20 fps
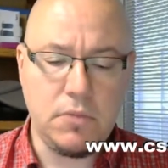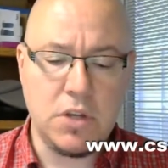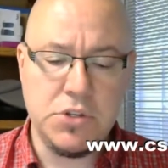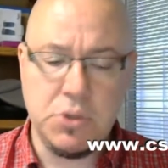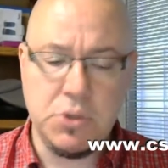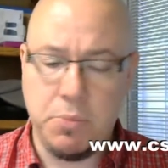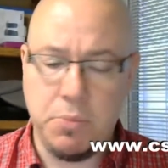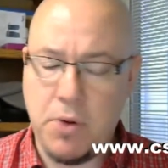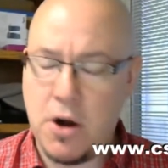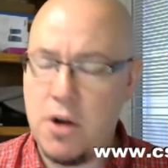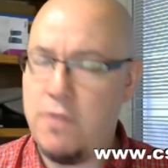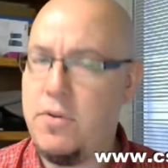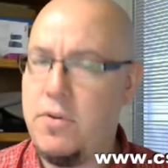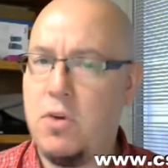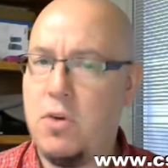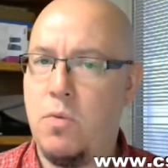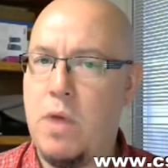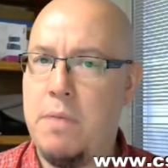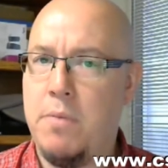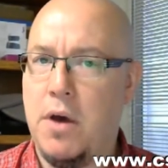So part of
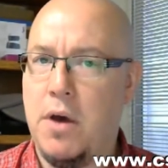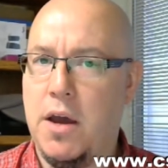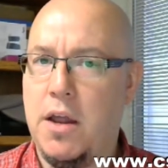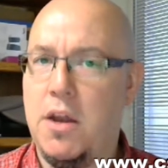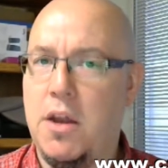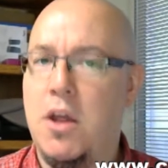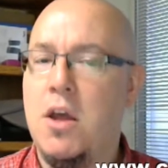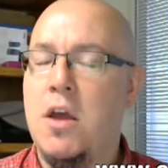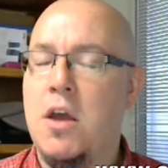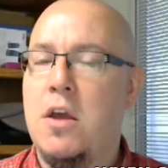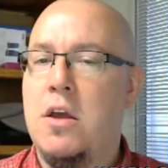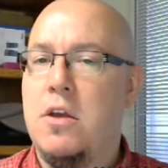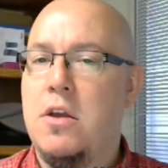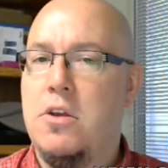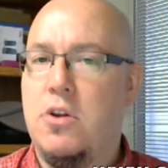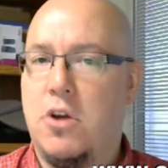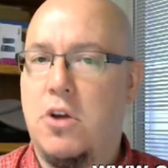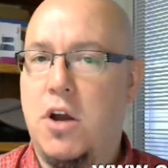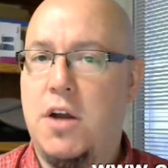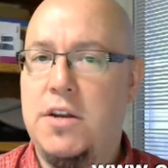your web audit,
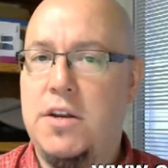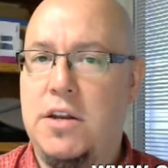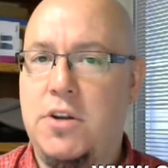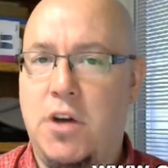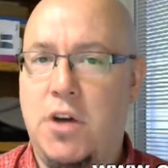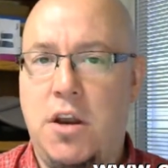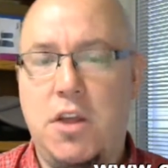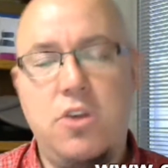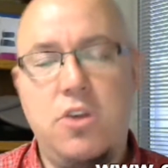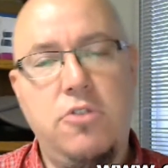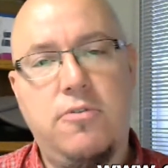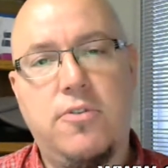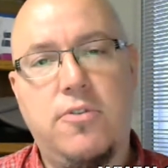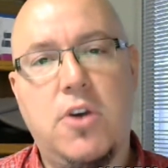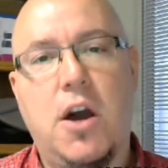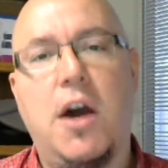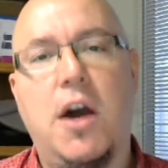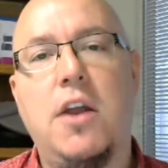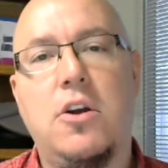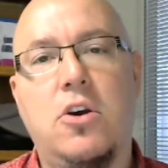your content audit, you've
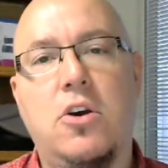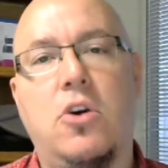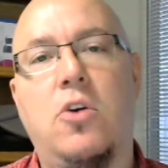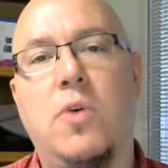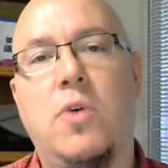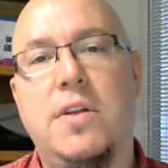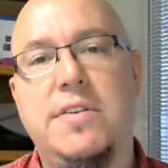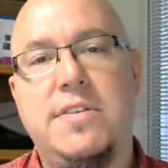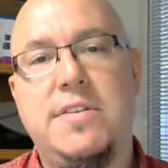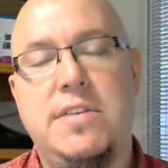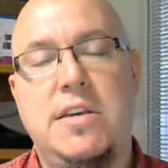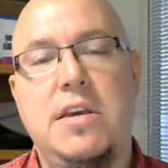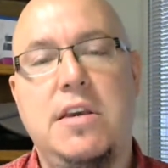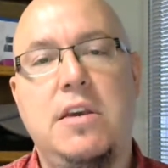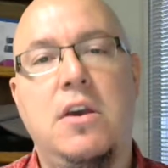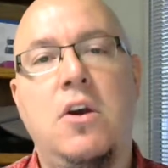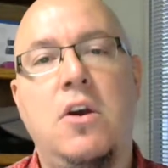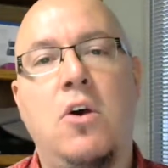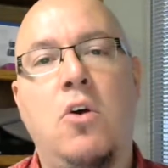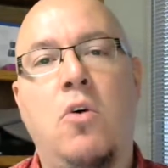got to go and see
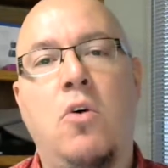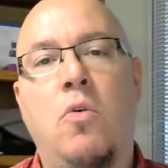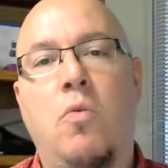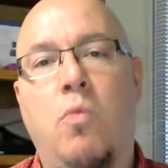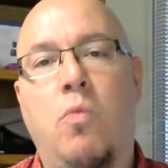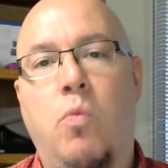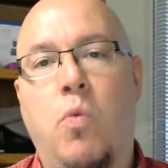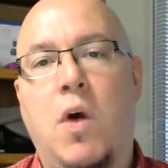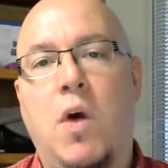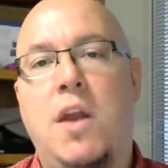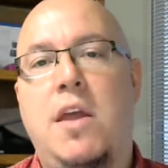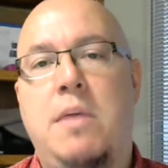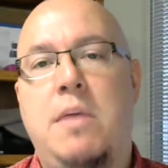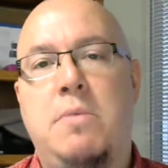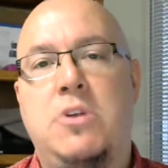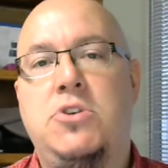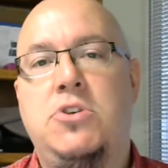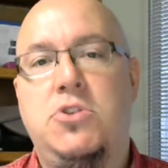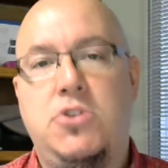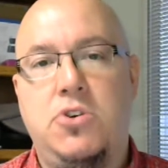what
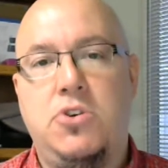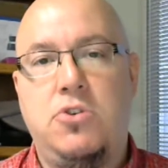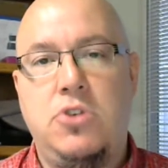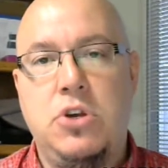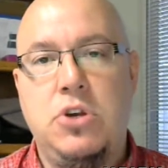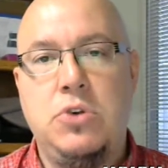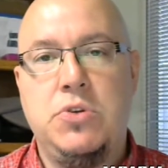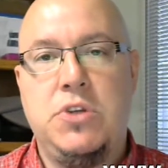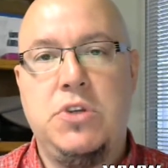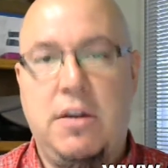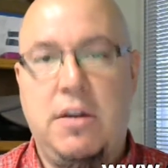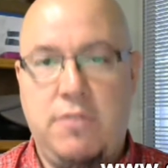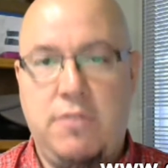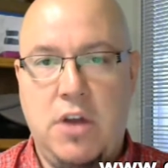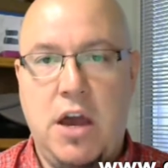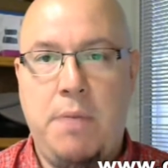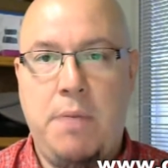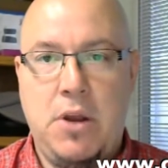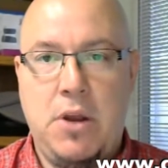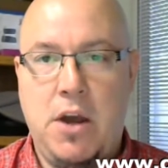images you're using have
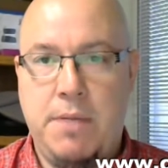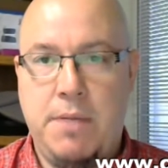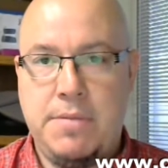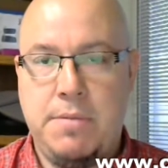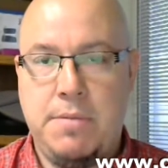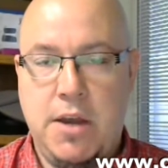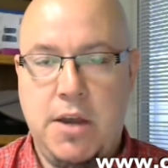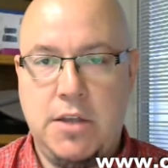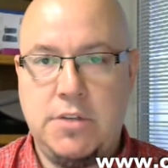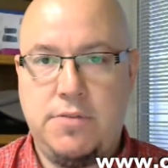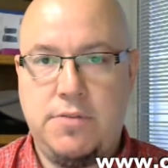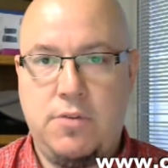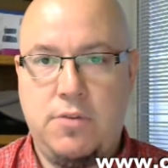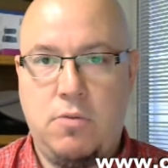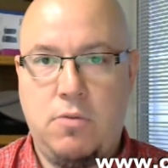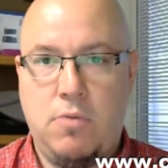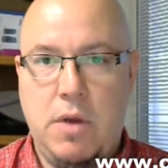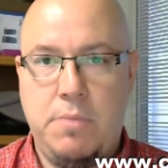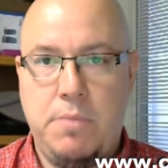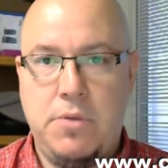not been optimized for
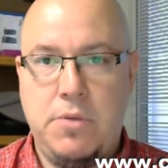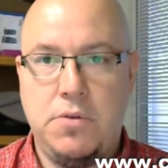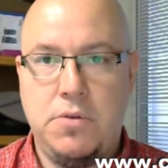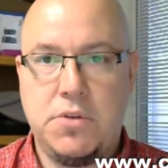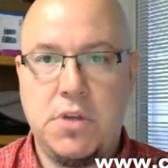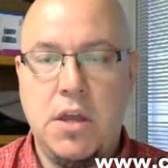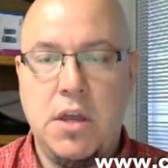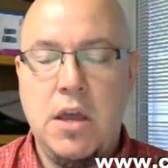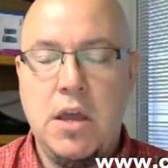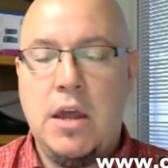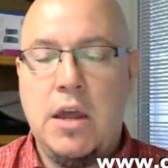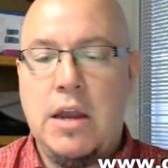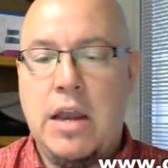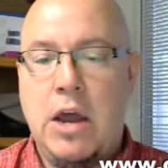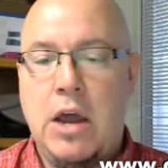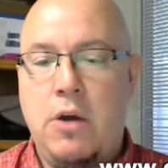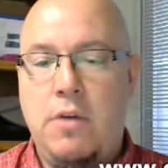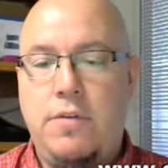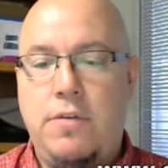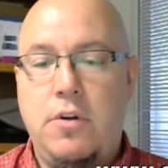web use.
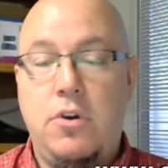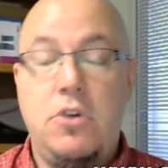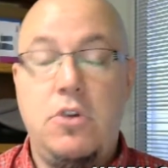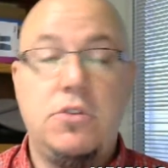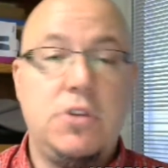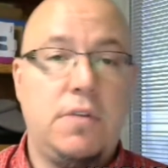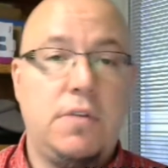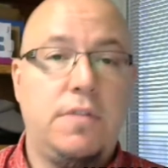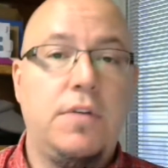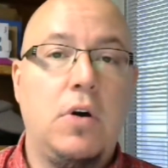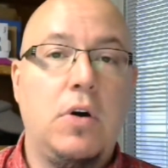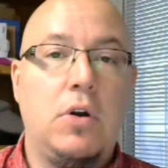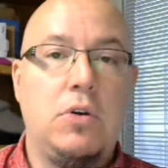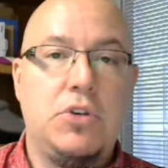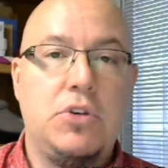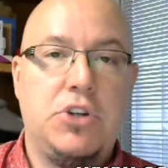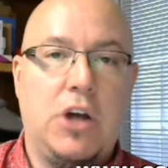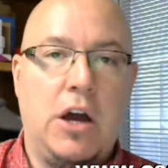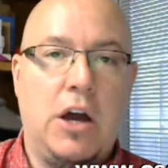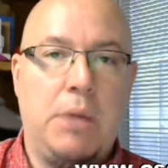Now, if you're using
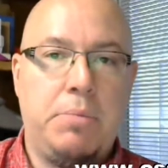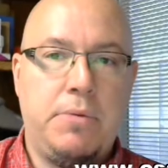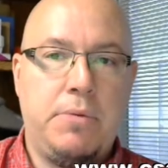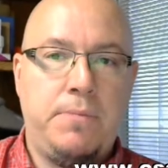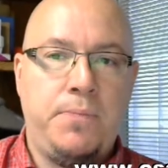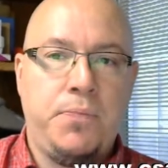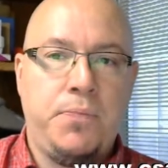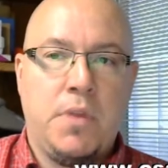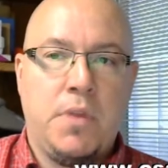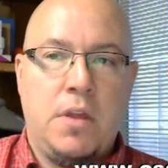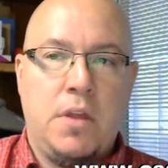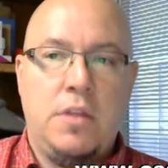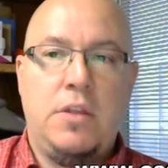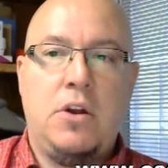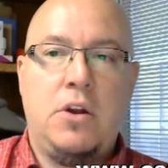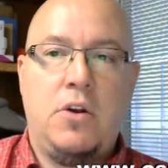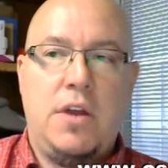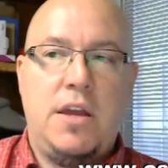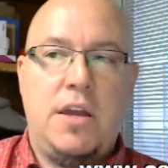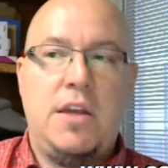Photoshop,
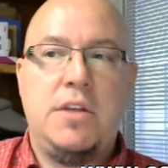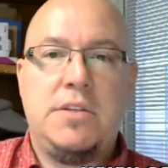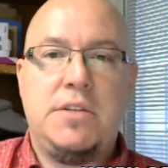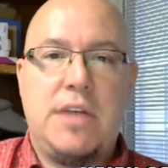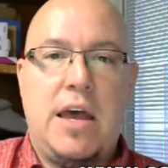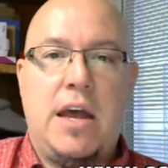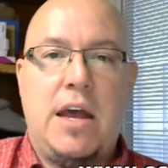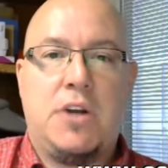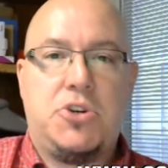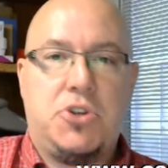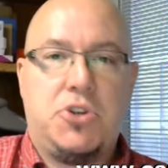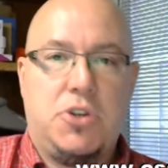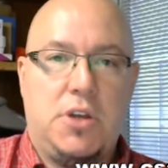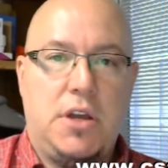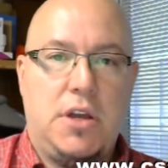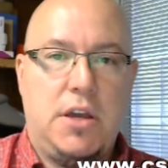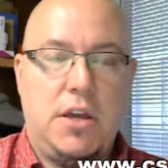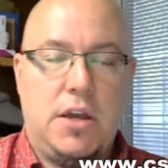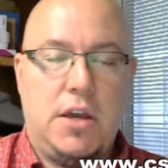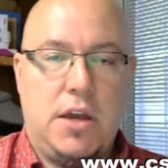there is
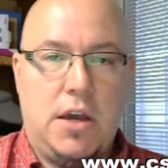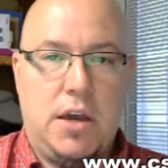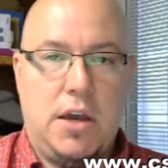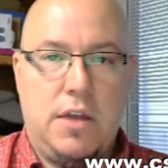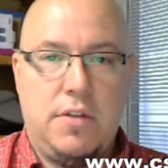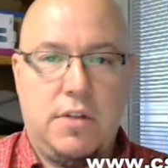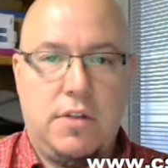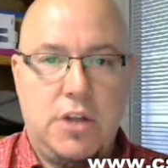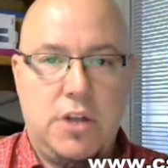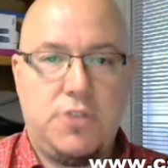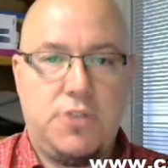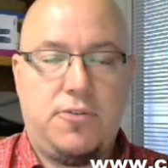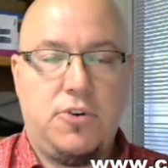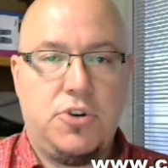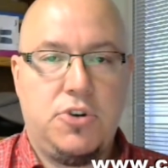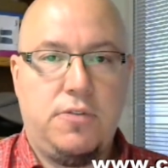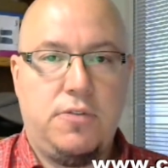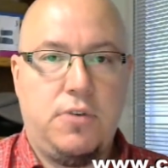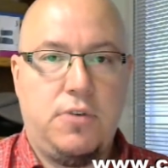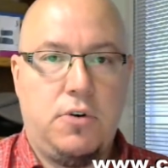actually, in the latest
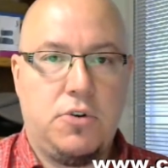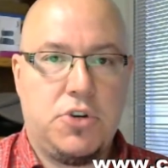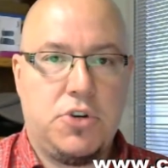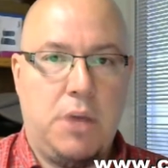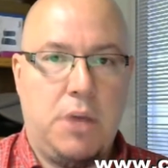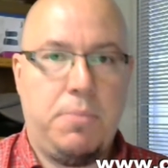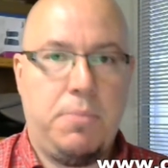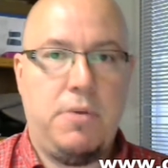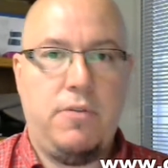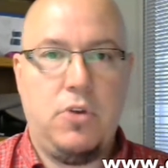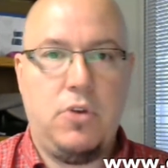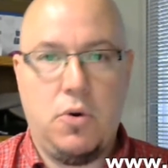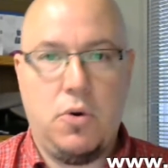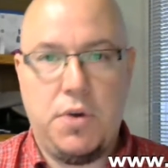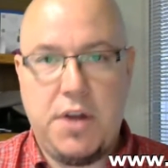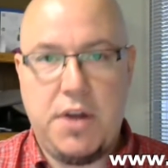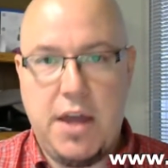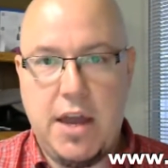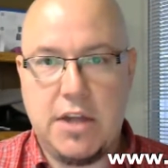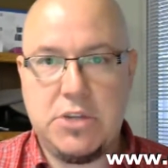version of Photoshop, if you go
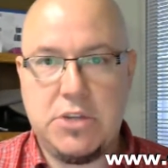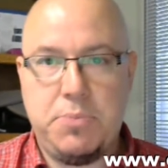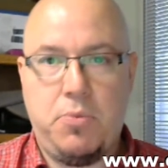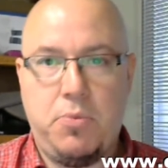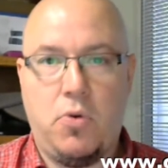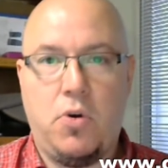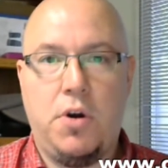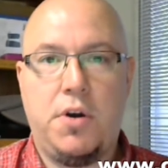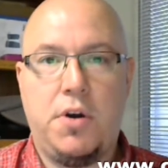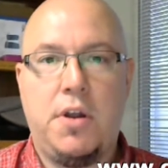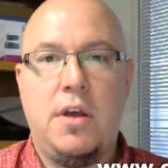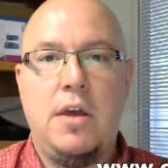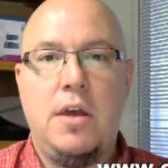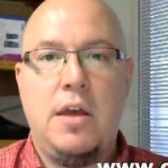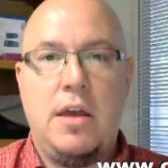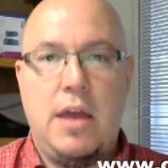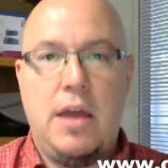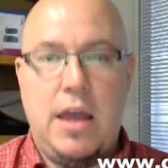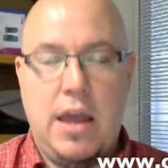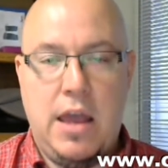into export
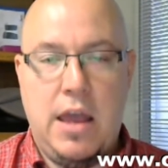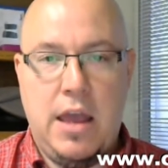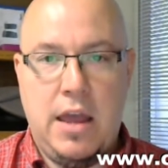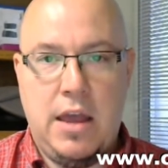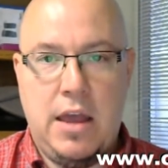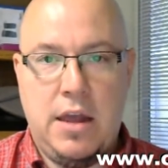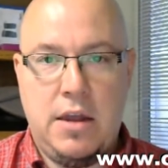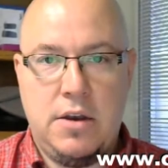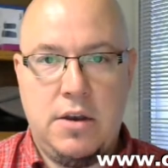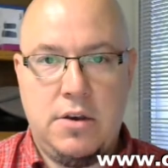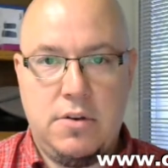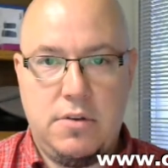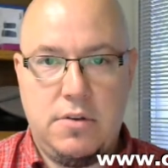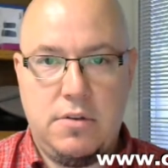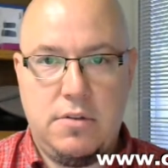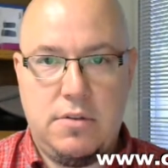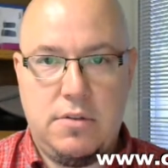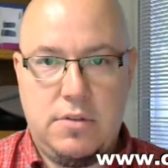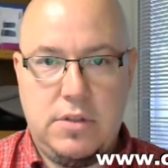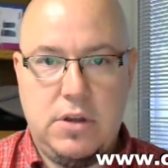and
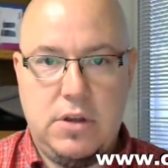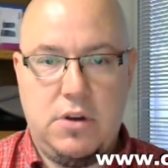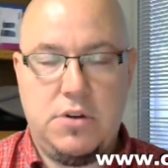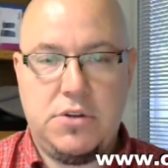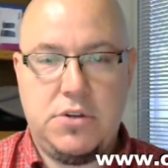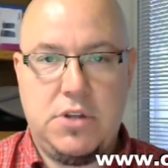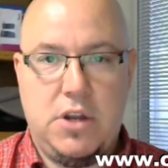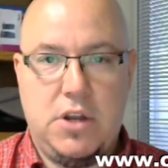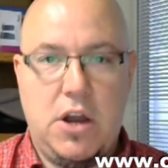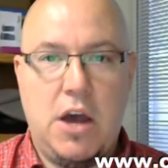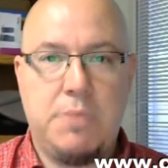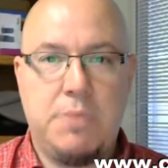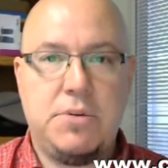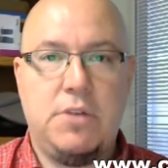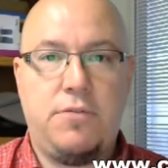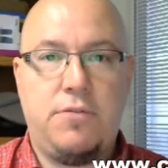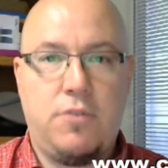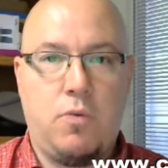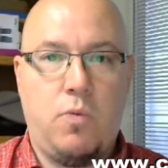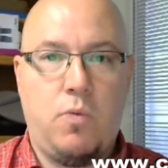there's an
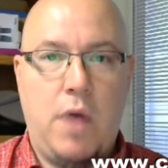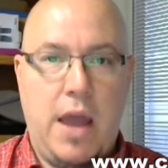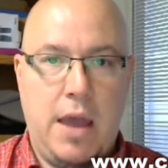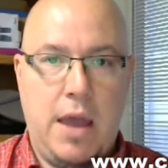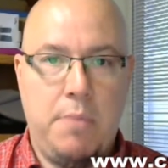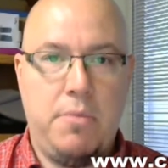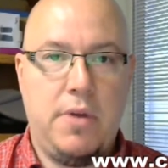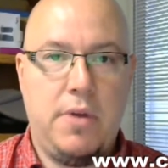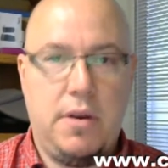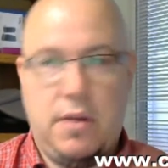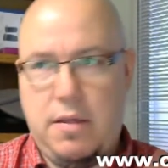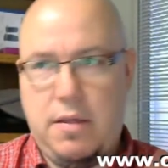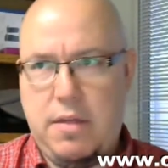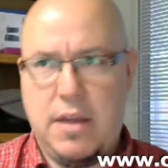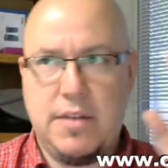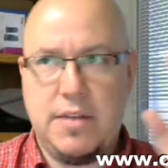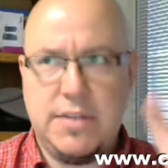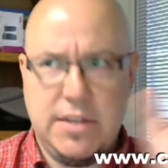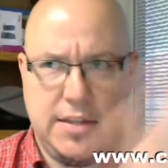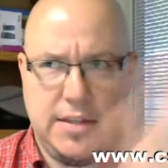option for web, and I think
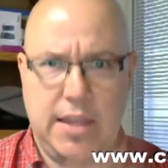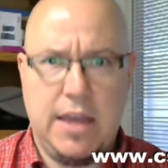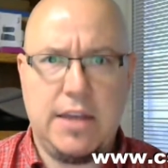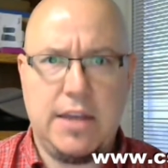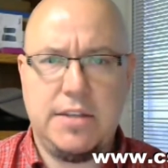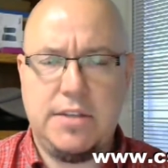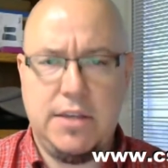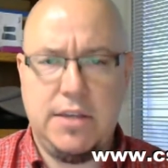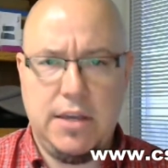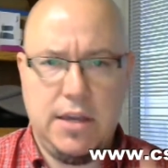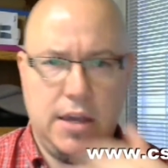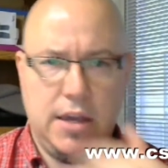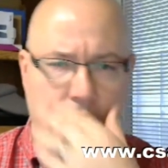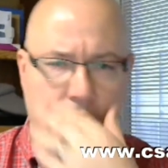it says legacy